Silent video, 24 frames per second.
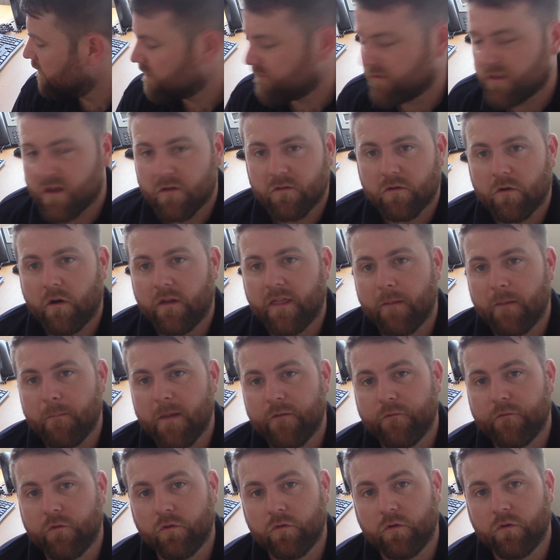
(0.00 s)
if you don't like that
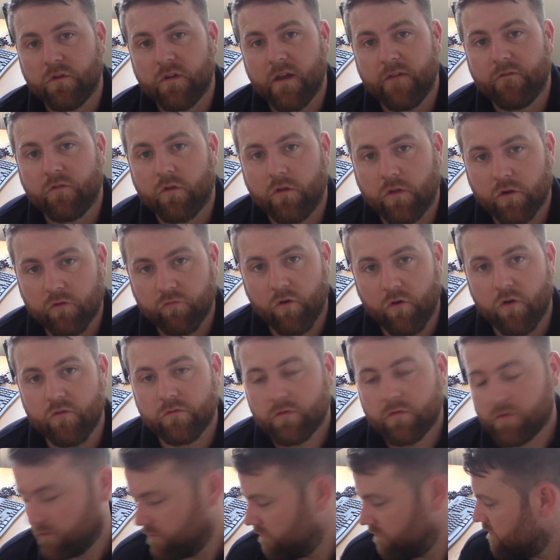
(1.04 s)
method or you haven't got the chrome
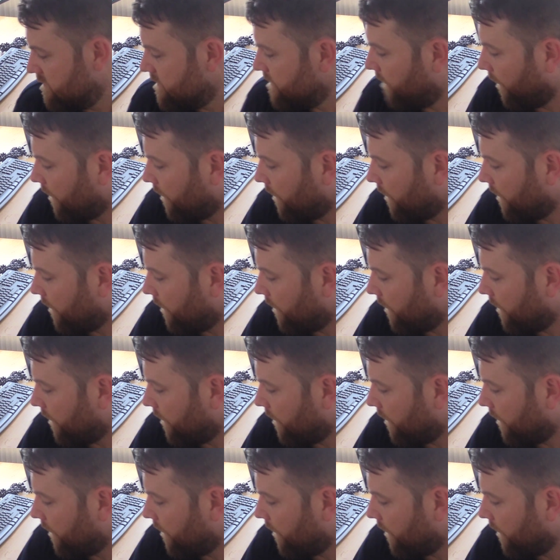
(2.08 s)
tool,